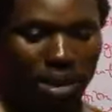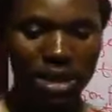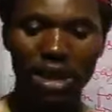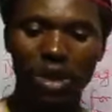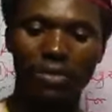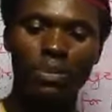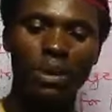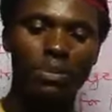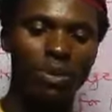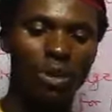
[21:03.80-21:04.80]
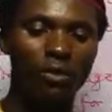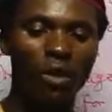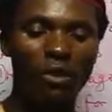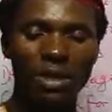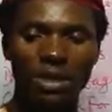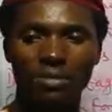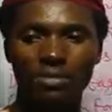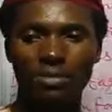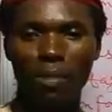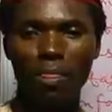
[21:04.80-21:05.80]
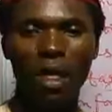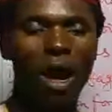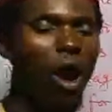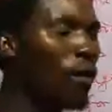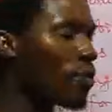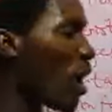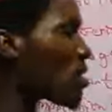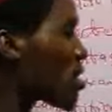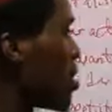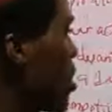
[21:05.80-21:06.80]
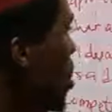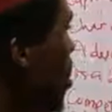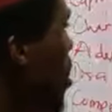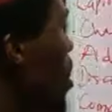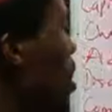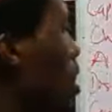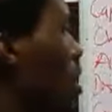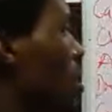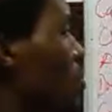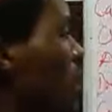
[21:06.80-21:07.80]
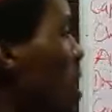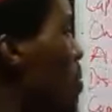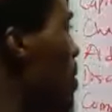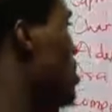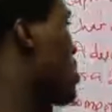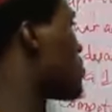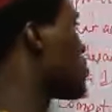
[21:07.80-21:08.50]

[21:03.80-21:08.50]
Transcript: machinery of the people, of government. Of course, the PDPs,